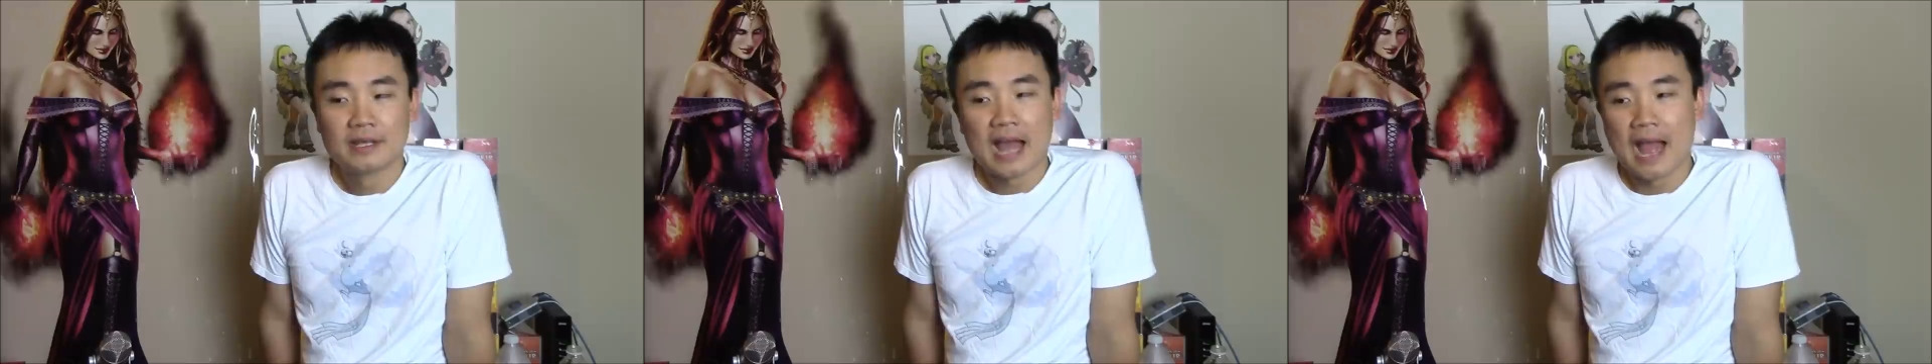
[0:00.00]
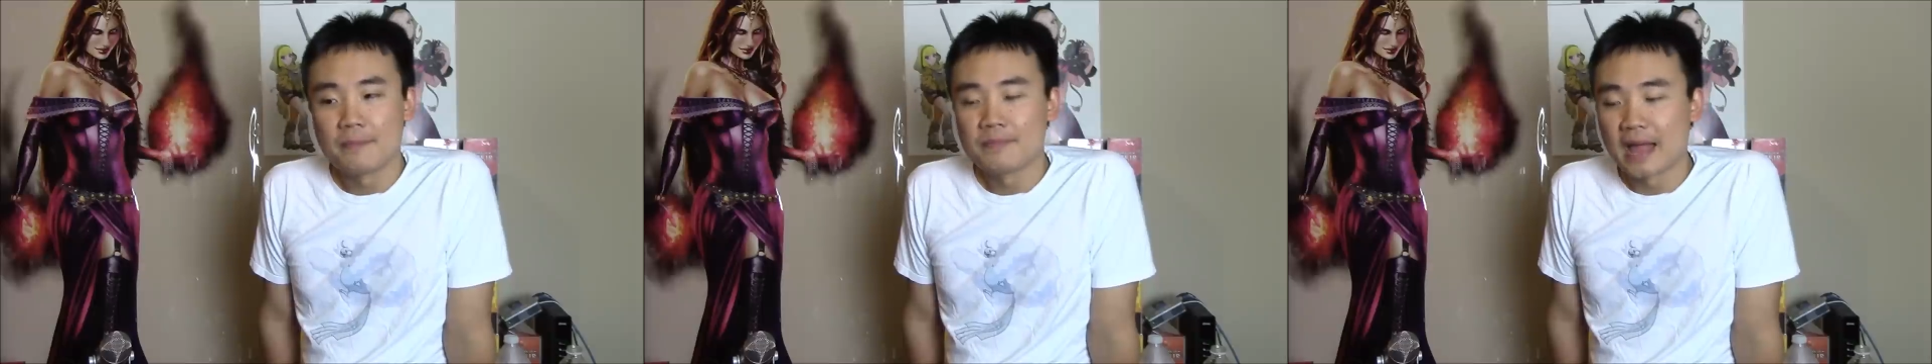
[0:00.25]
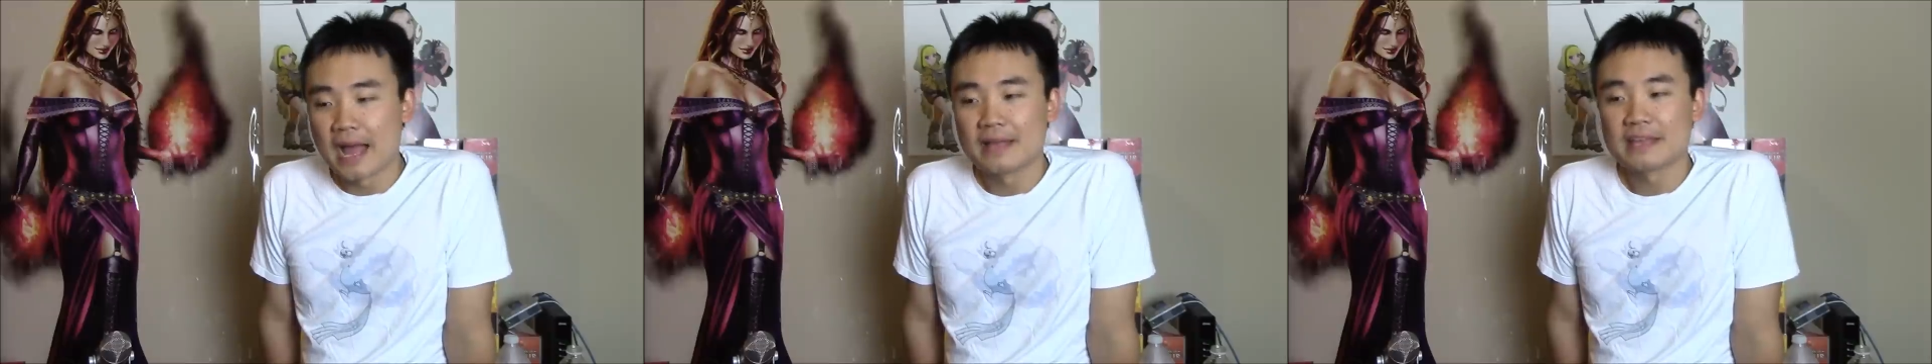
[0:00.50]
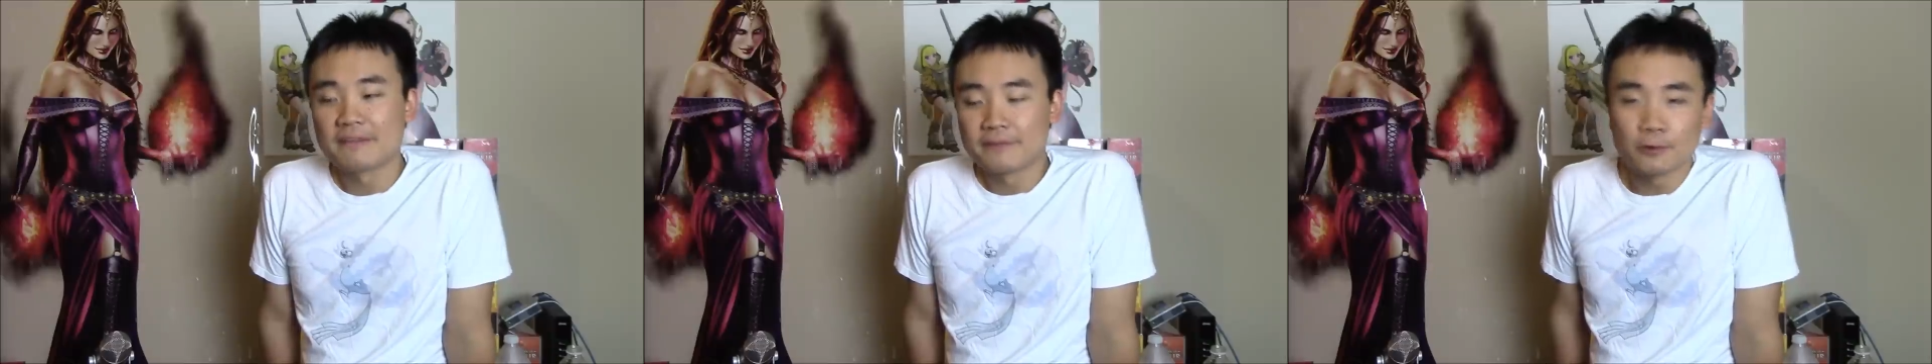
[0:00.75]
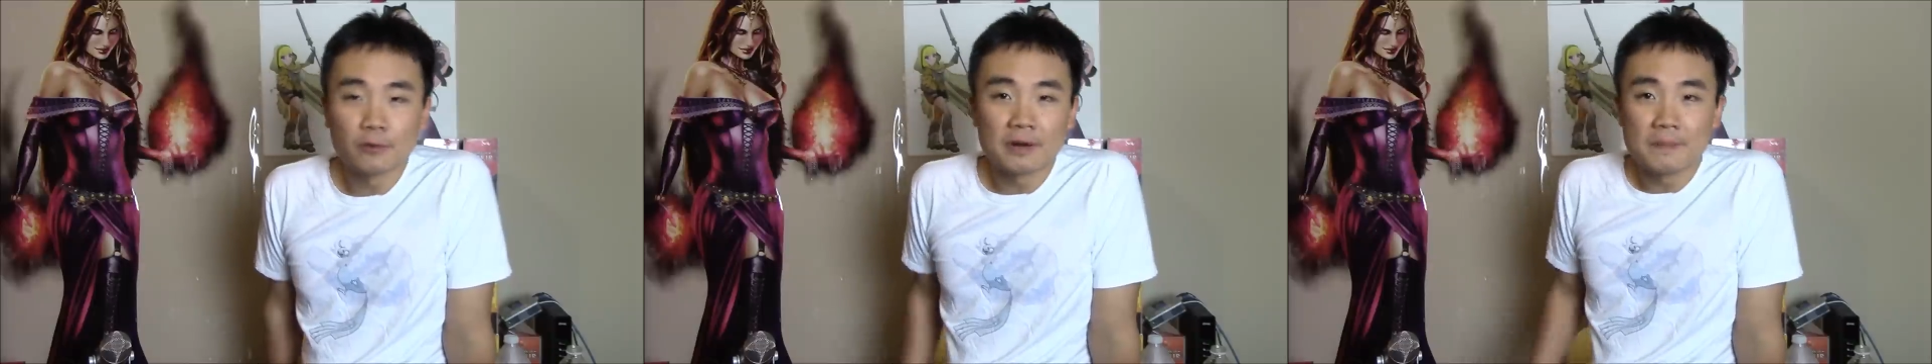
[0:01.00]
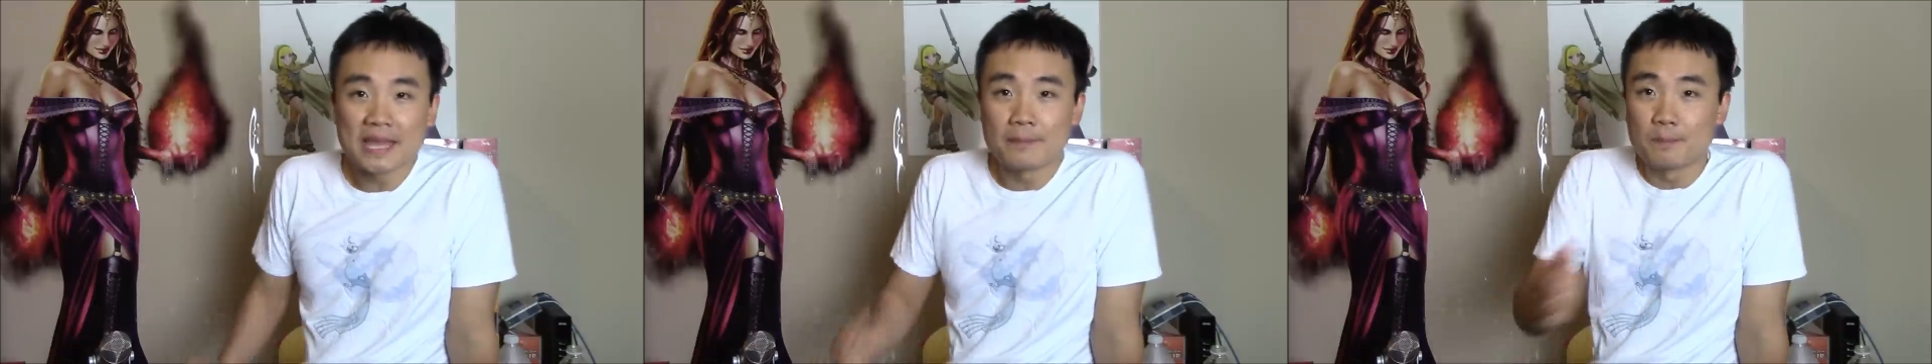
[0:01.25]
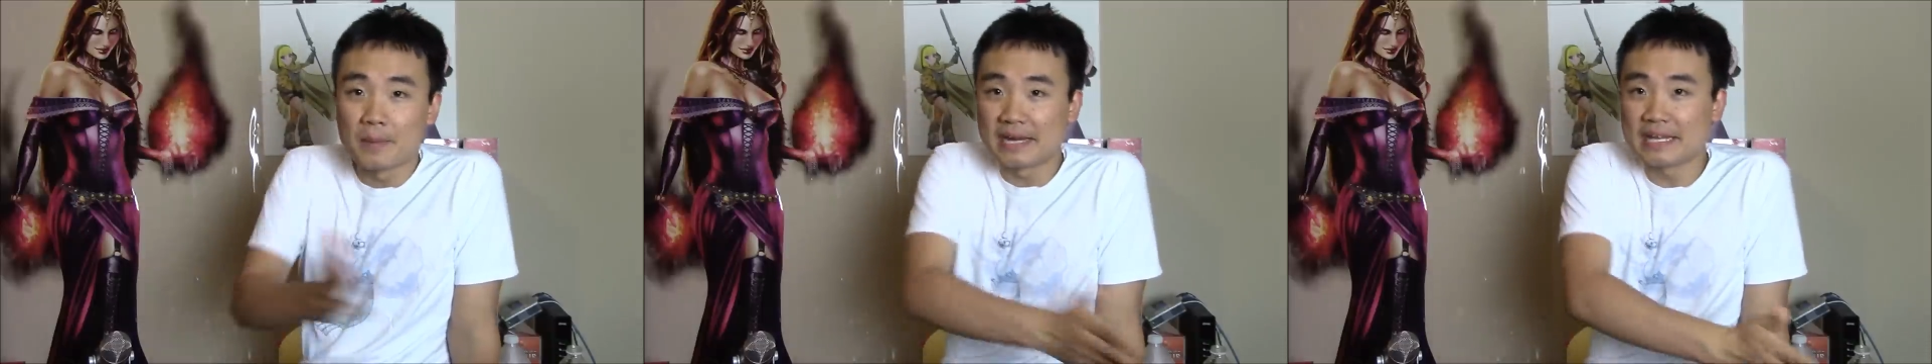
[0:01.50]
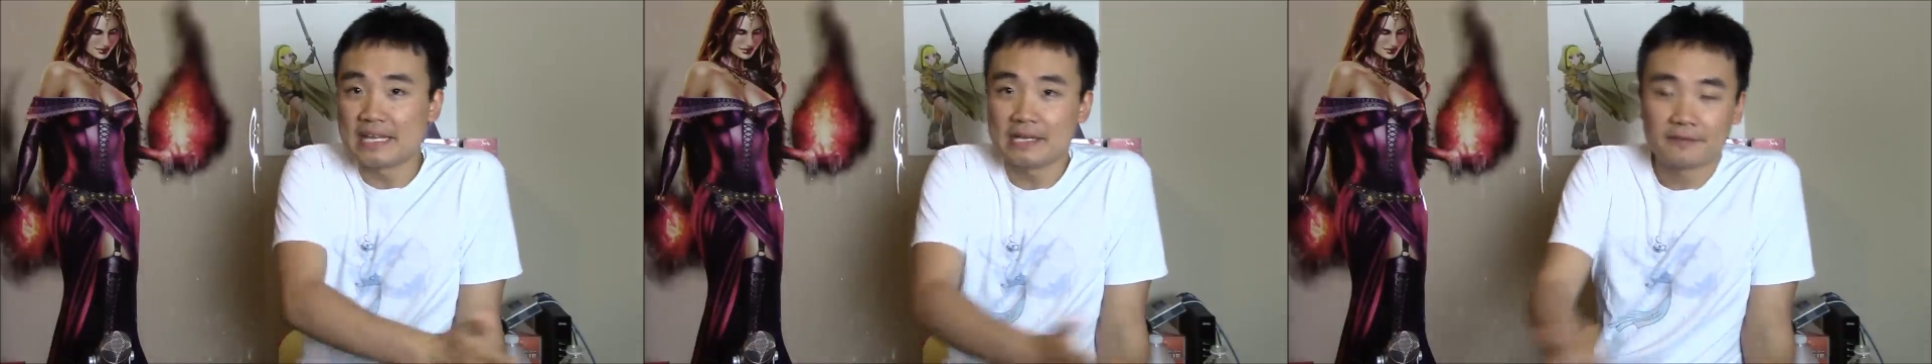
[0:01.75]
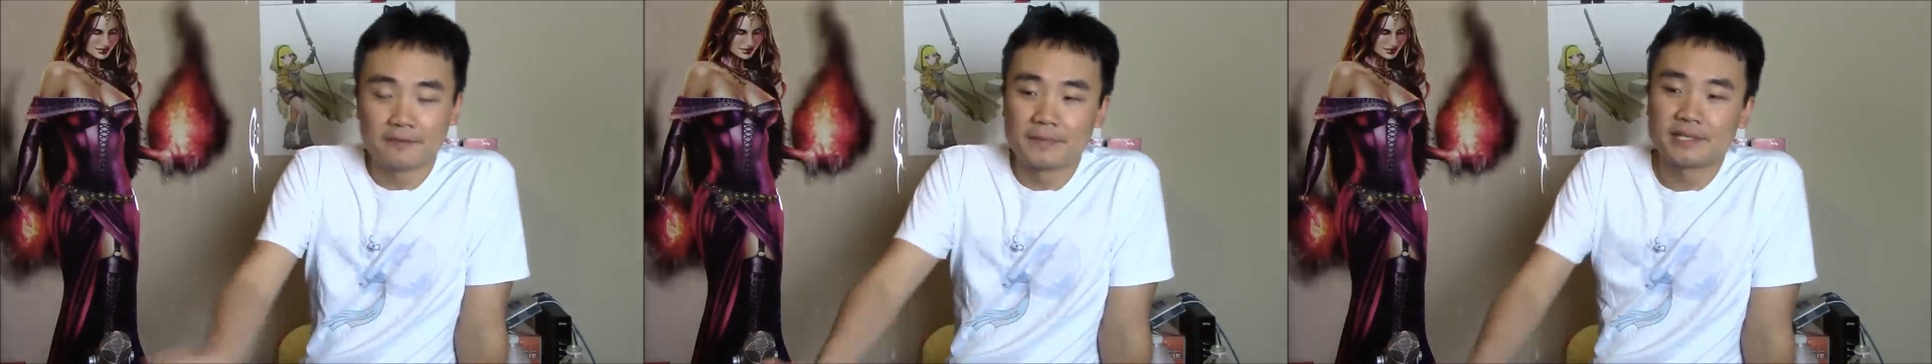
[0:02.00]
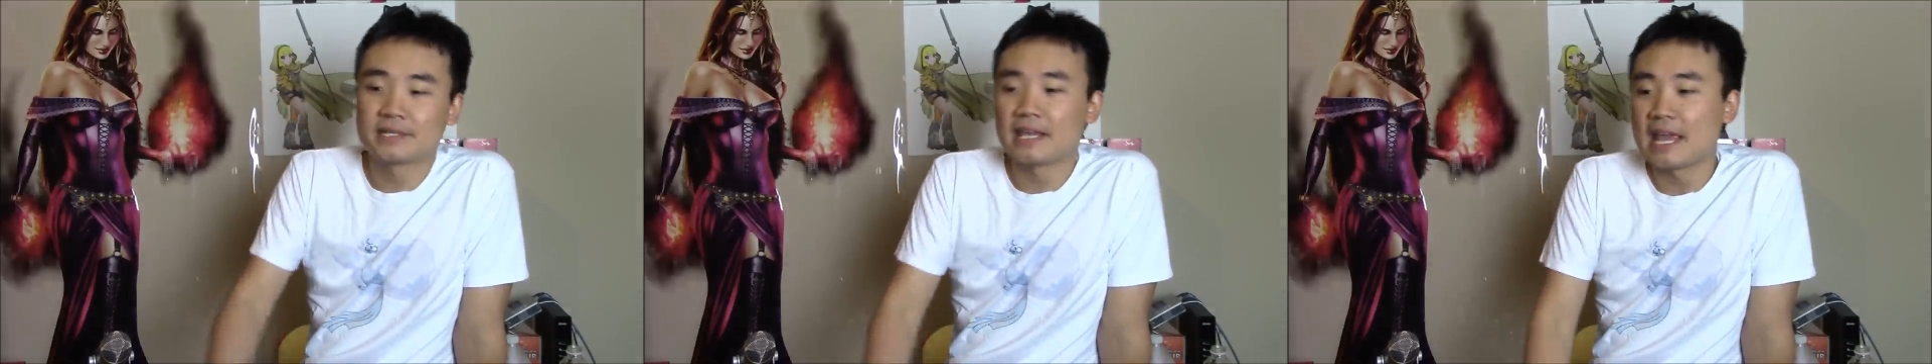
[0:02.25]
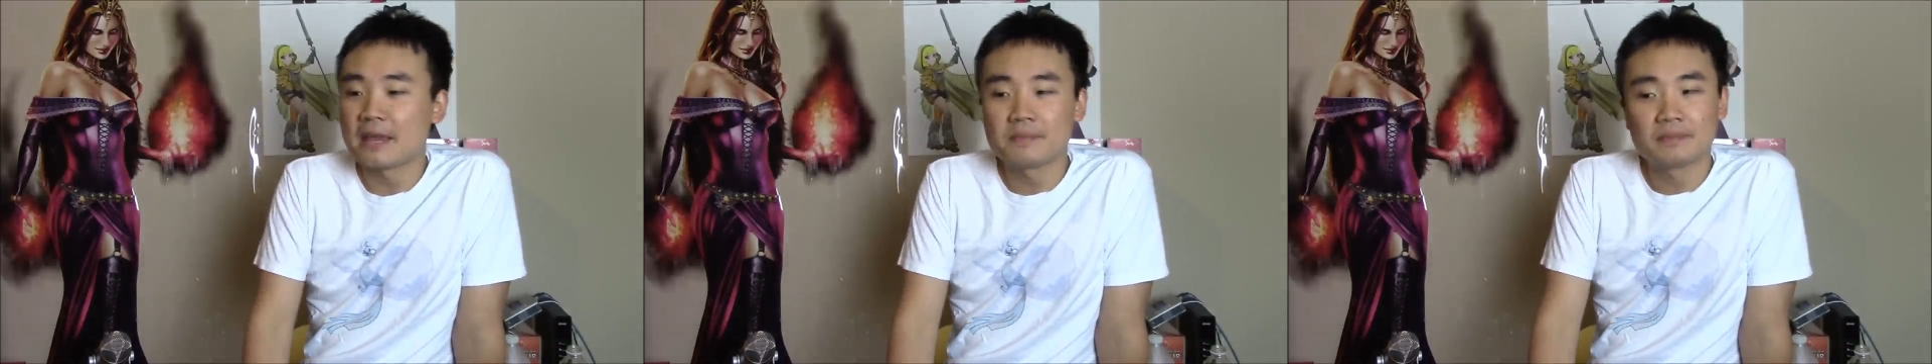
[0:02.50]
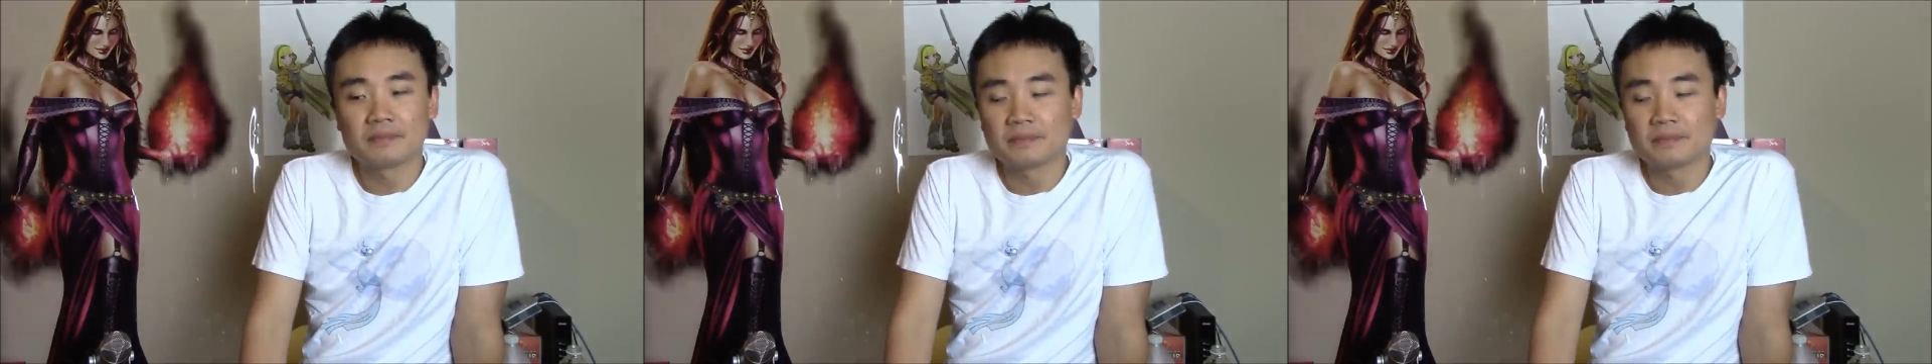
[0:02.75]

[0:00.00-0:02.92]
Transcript: I'm not, if you want to make money from this game